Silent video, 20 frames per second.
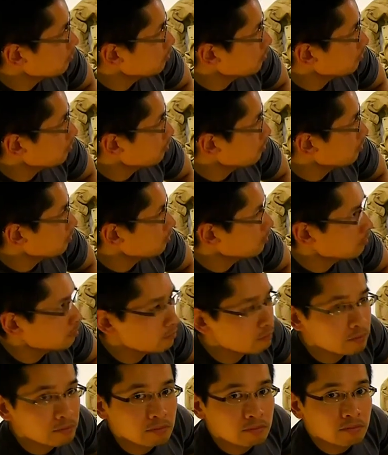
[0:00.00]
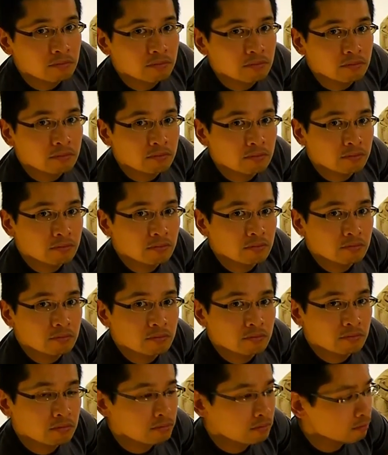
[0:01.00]

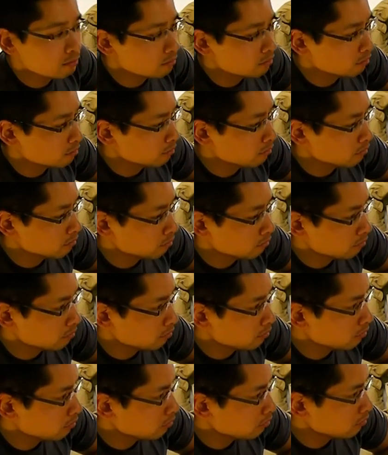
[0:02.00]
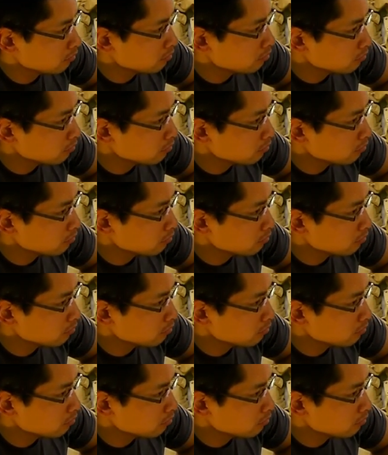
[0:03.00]
The person shown says nothing.